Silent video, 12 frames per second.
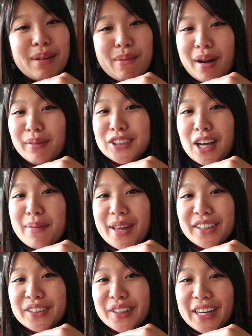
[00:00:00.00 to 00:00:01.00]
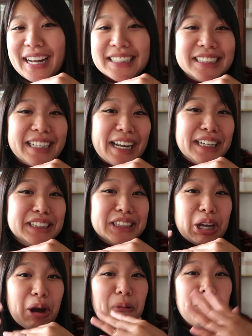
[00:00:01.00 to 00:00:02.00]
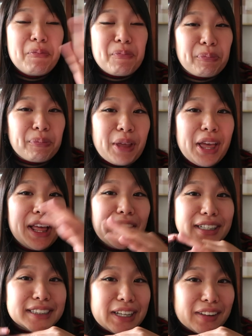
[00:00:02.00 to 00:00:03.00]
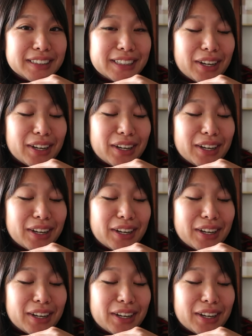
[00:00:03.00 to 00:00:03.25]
My mom taught me how to do it last night, so let's see how this